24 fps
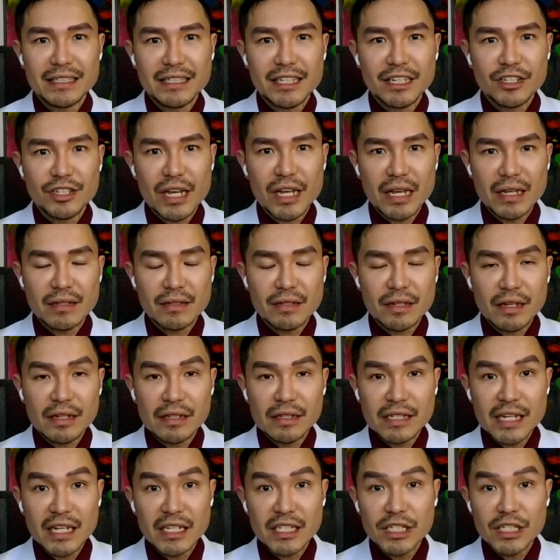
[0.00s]
such as
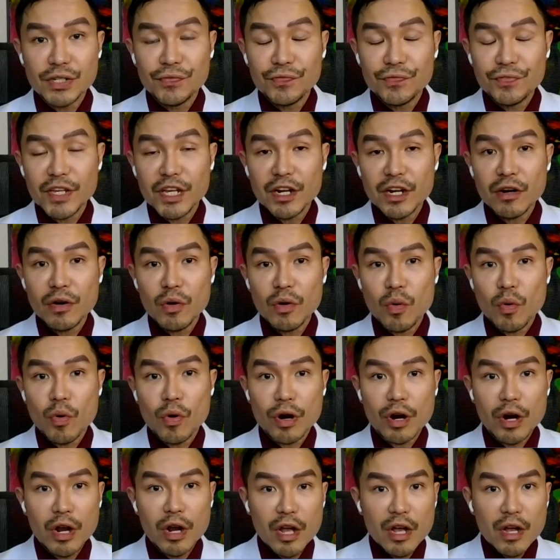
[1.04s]
intense fear
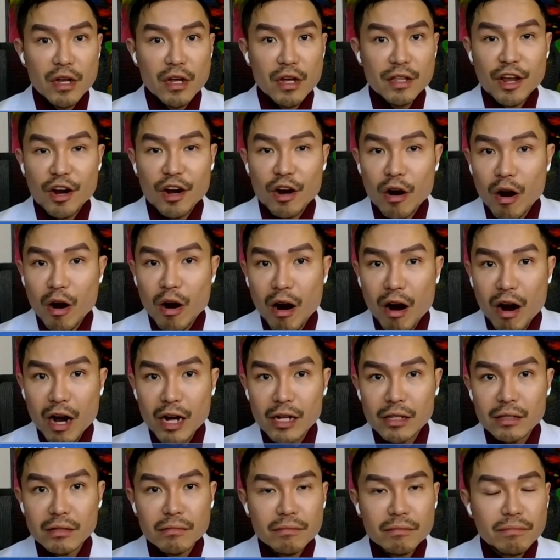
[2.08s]
or their
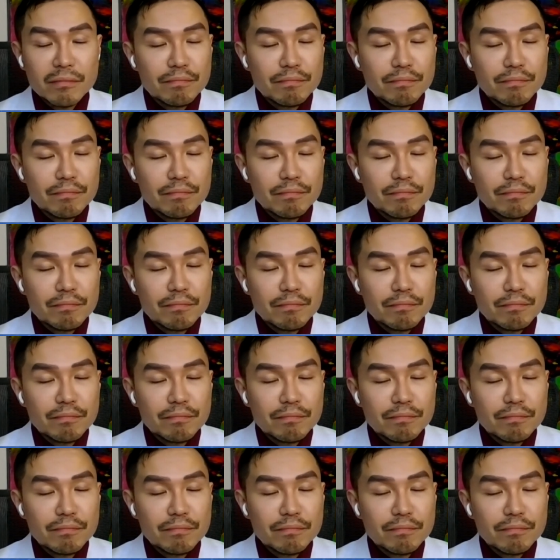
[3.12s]
heart